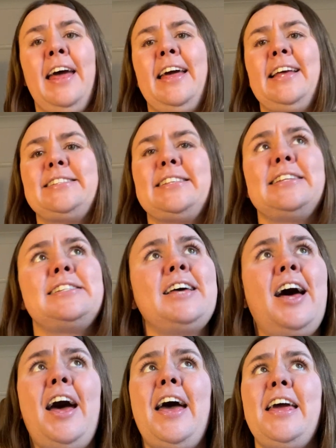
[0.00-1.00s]
It's the
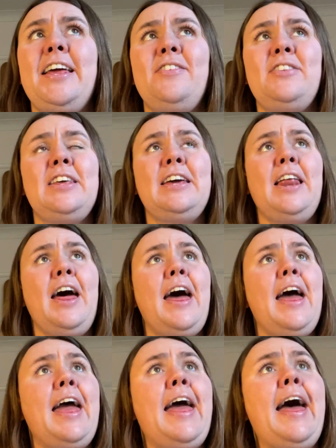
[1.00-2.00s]
time that
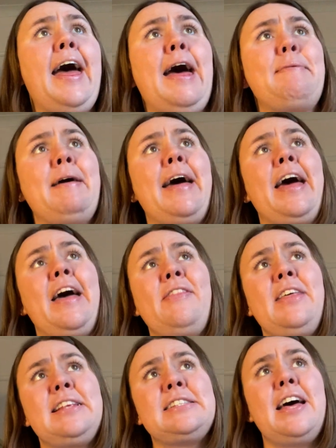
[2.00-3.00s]
I am and
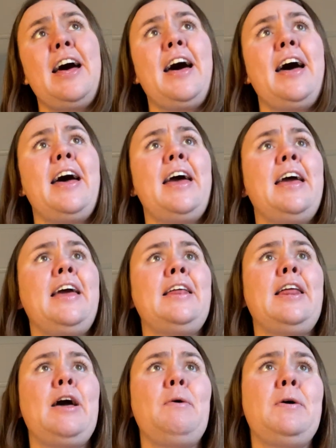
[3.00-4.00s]
the time
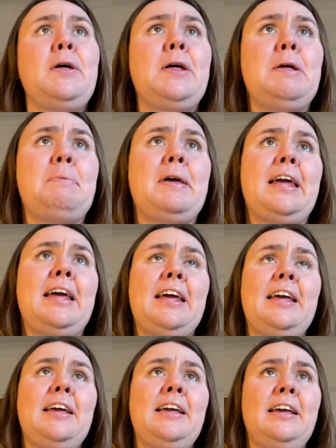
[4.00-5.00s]
I will
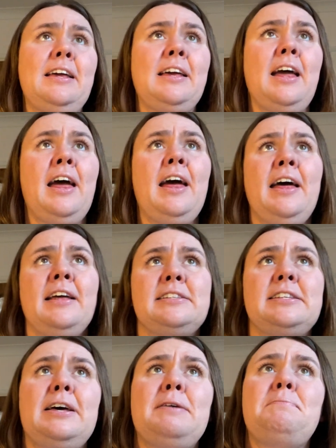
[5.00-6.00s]
be,
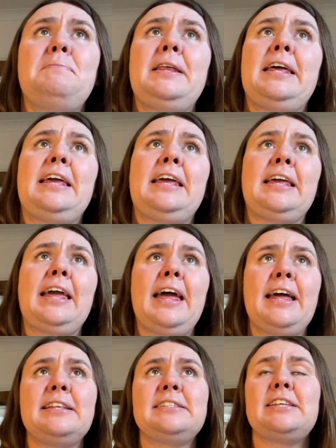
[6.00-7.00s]
tumbling
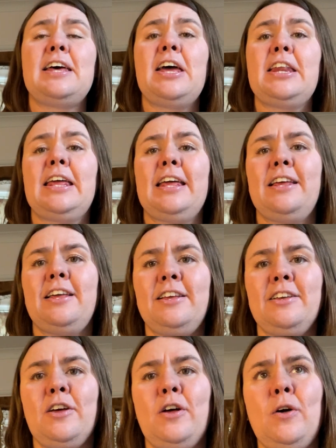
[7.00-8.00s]
and
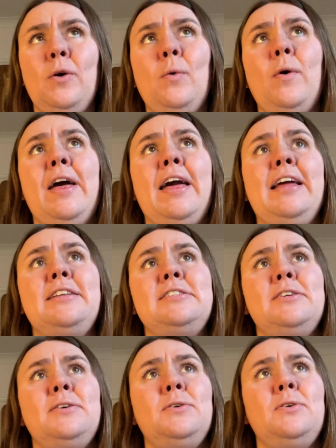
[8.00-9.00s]
turning away
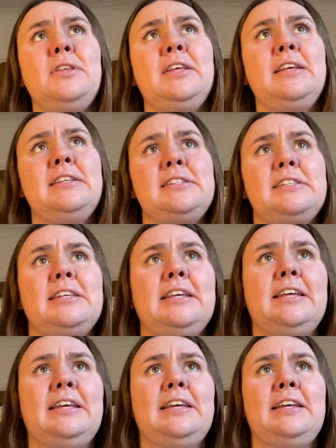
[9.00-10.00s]
to the
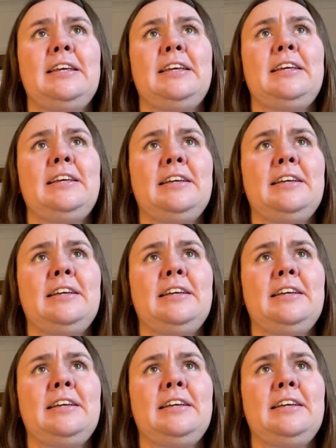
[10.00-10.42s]
sea.